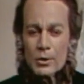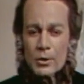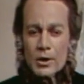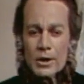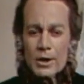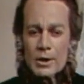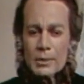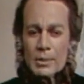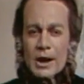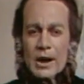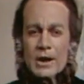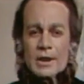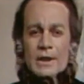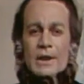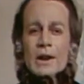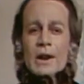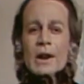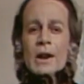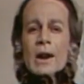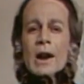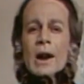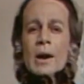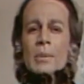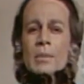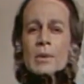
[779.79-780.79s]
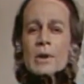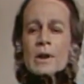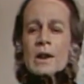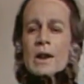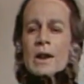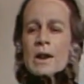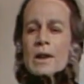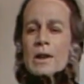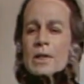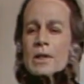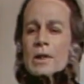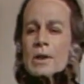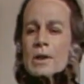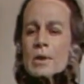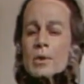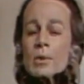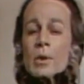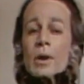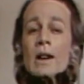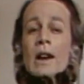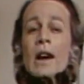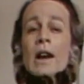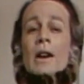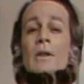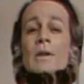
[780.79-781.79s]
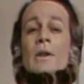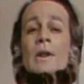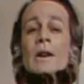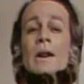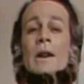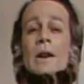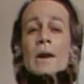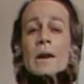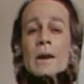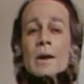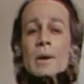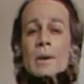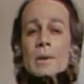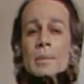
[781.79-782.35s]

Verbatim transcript: what about the air I breathe, and what I drink.